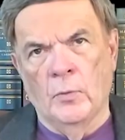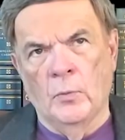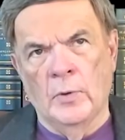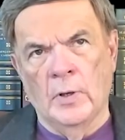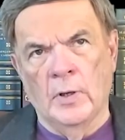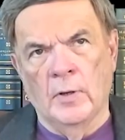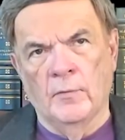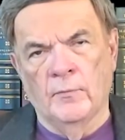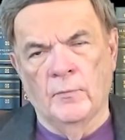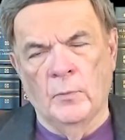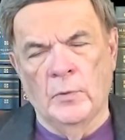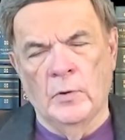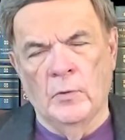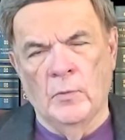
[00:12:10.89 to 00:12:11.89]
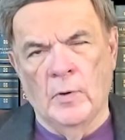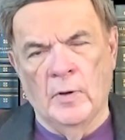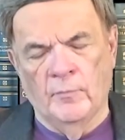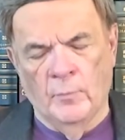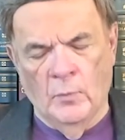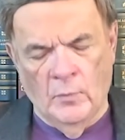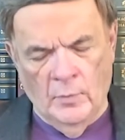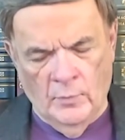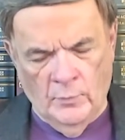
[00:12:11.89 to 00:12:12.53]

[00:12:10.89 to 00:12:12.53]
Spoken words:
We who have more